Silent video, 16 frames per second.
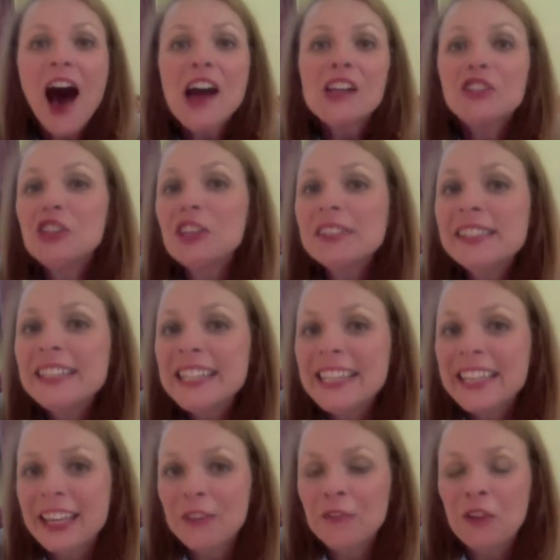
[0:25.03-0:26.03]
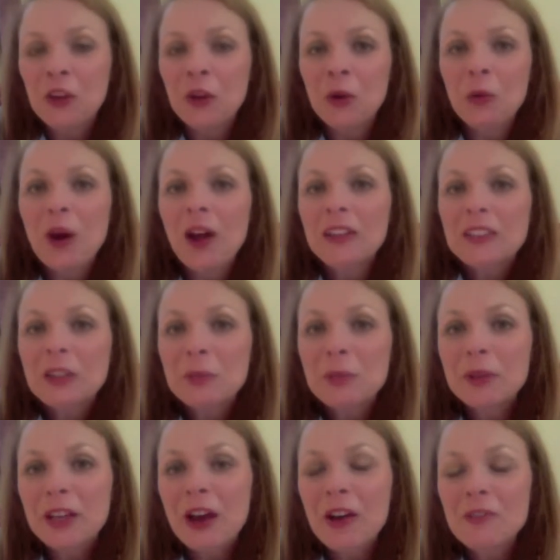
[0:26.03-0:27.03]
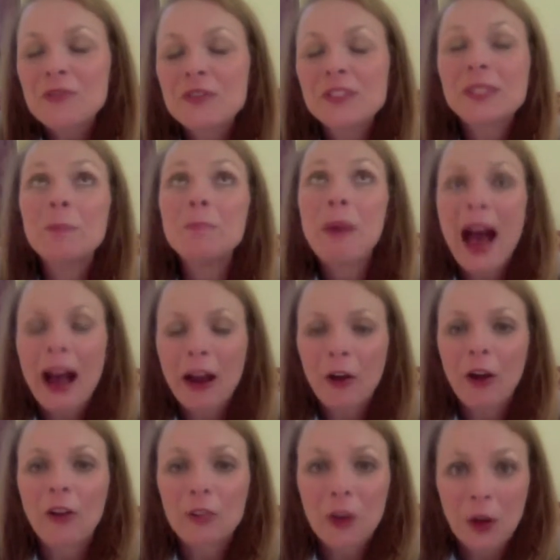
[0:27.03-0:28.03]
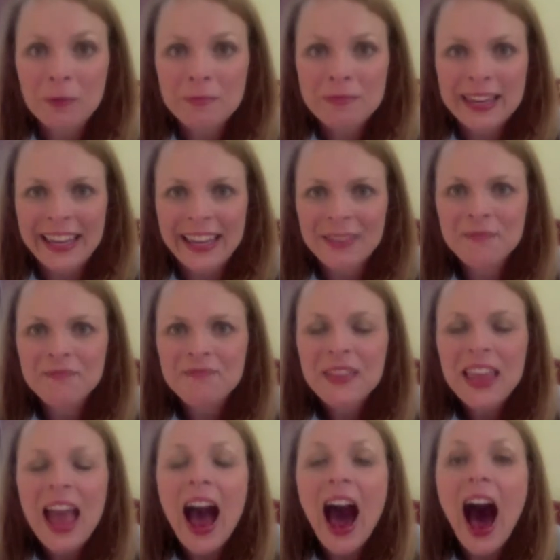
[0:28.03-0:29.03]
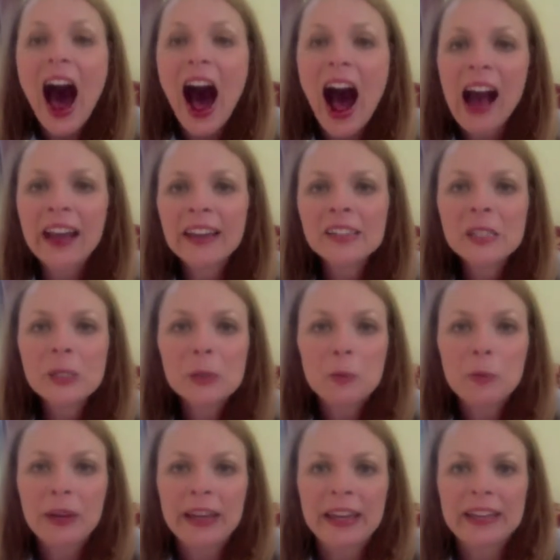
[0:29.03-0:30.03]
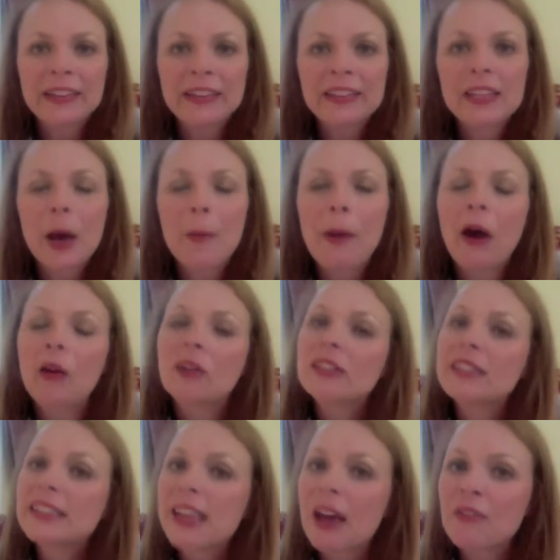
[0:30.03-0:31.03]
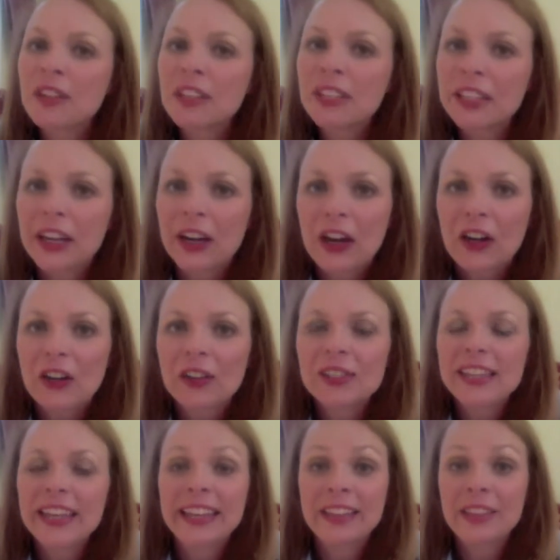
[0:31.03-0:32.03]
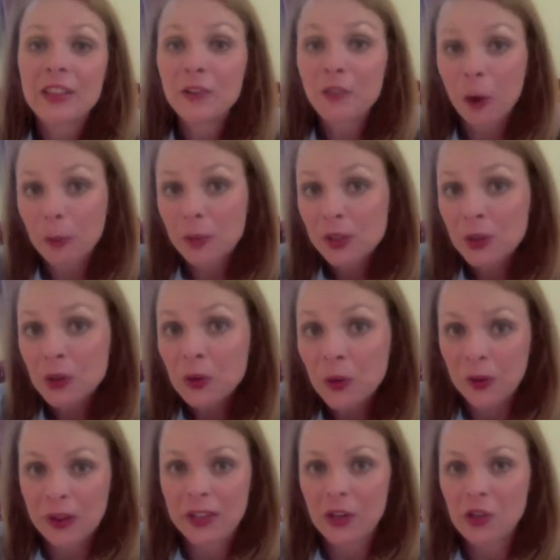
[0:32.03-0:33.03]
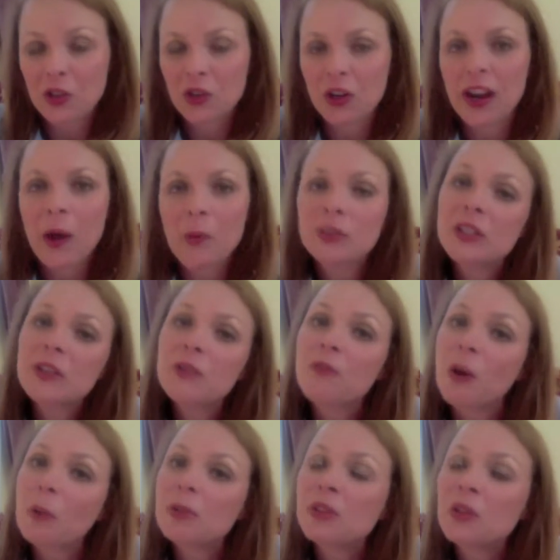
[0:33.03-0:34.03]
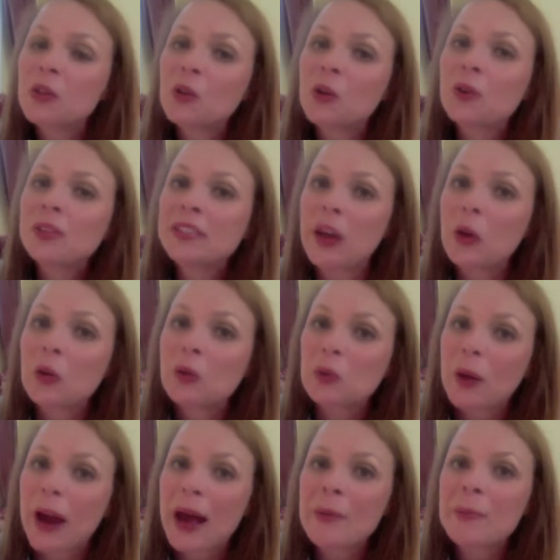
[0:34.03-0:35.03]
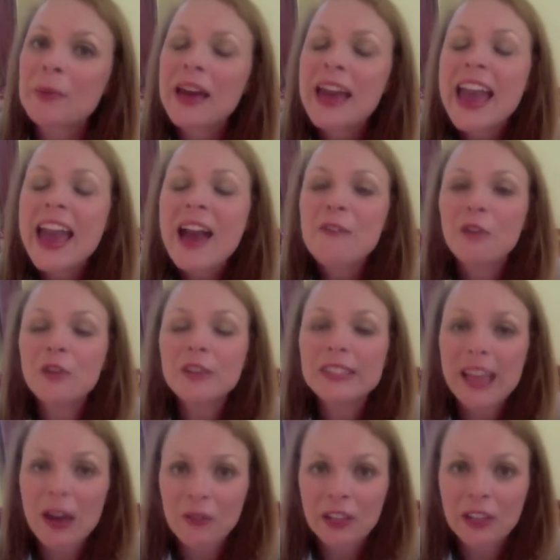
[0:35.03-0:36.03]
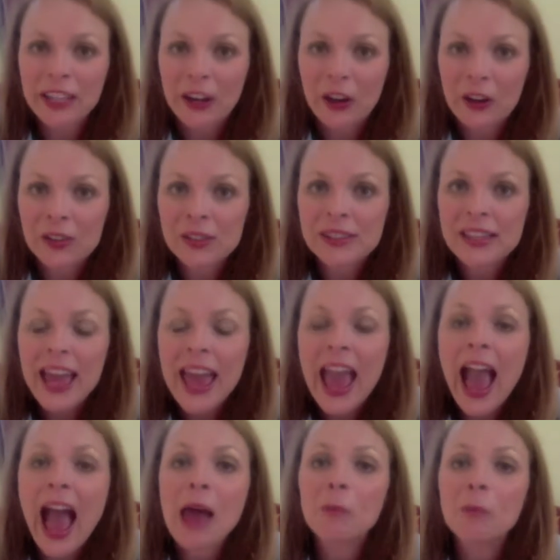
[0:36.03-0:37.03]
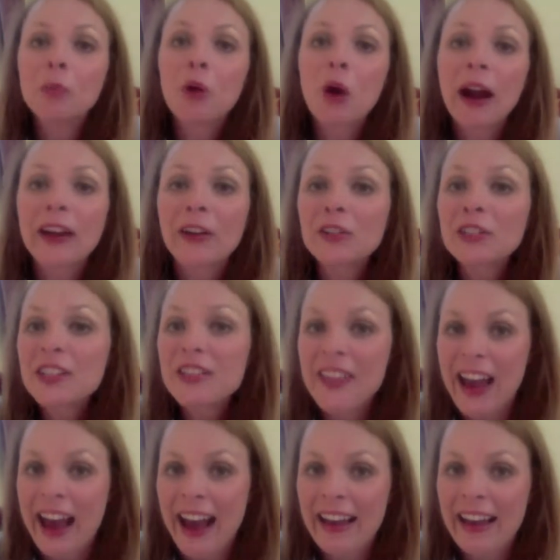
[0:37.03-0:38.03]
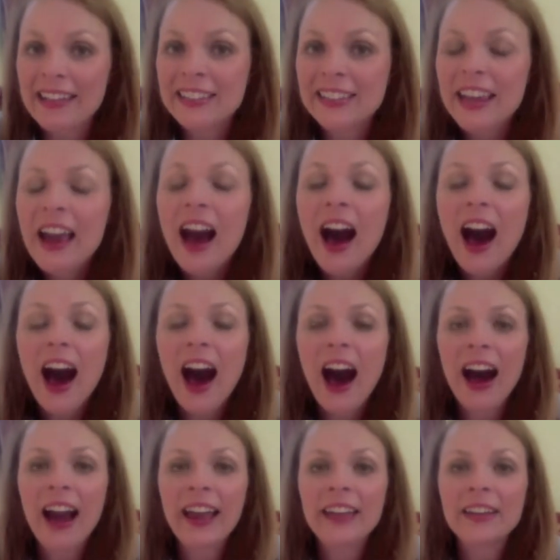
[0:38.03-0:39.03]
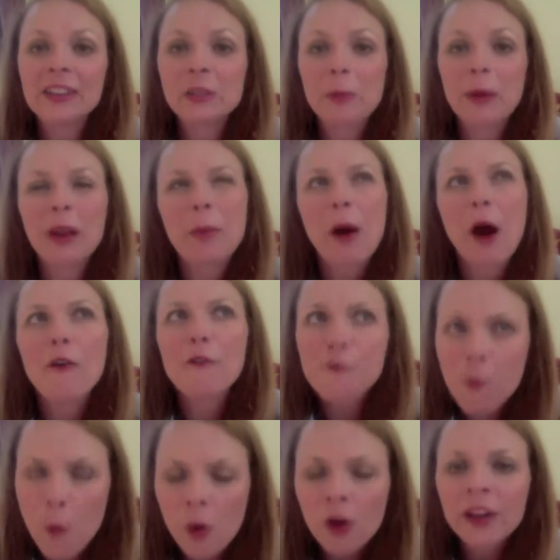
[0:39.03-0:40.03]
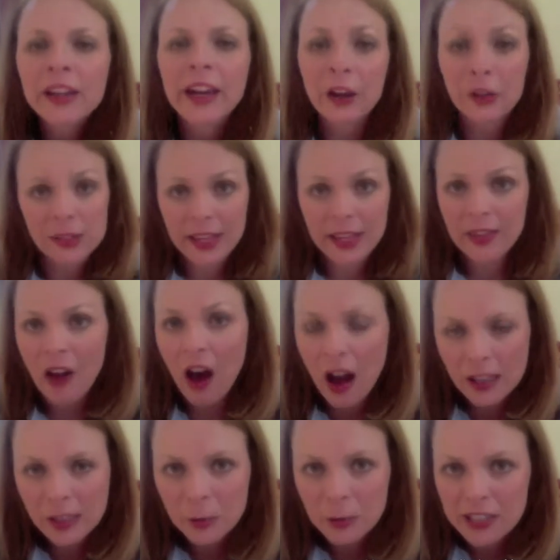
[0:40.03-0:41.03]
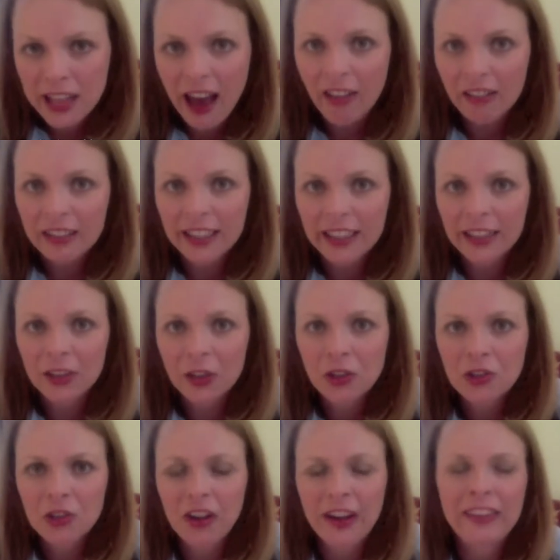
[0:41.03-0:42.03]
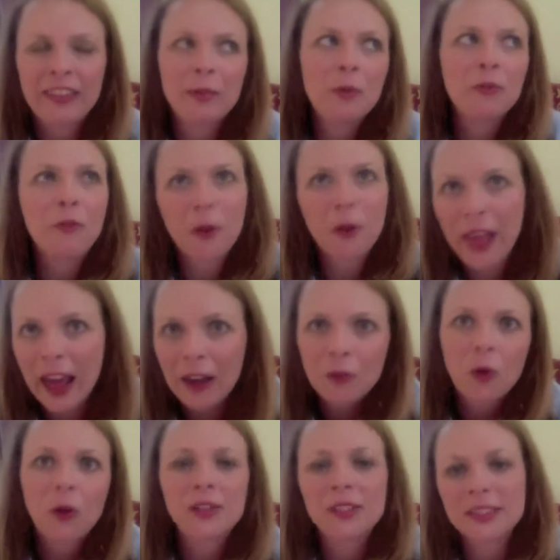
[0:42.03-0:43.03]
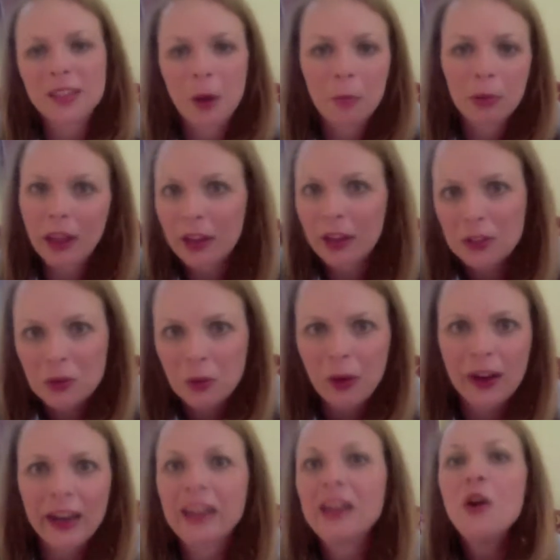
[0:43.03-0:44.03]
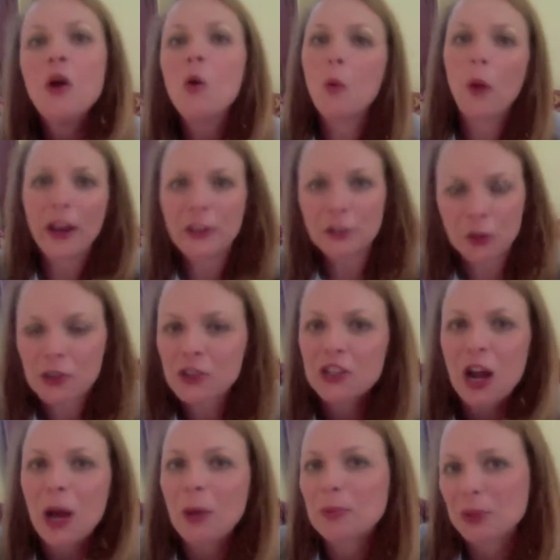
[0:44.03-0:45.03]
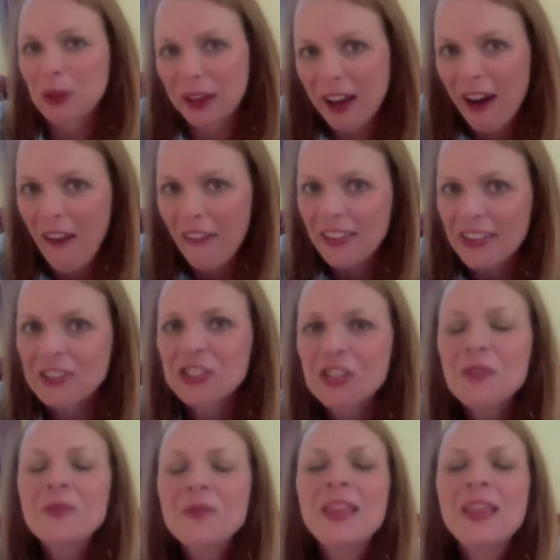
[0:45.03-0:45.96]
Just to give you a little bit of some background on me, I spent about 7 years in the pharmaceutical industry. I was a pharmaceutical sales rep for 7 years. And prior to that, I spent about 4 years in the hospitality industry. And then before that, of course, the obligatory waitress jobs during college.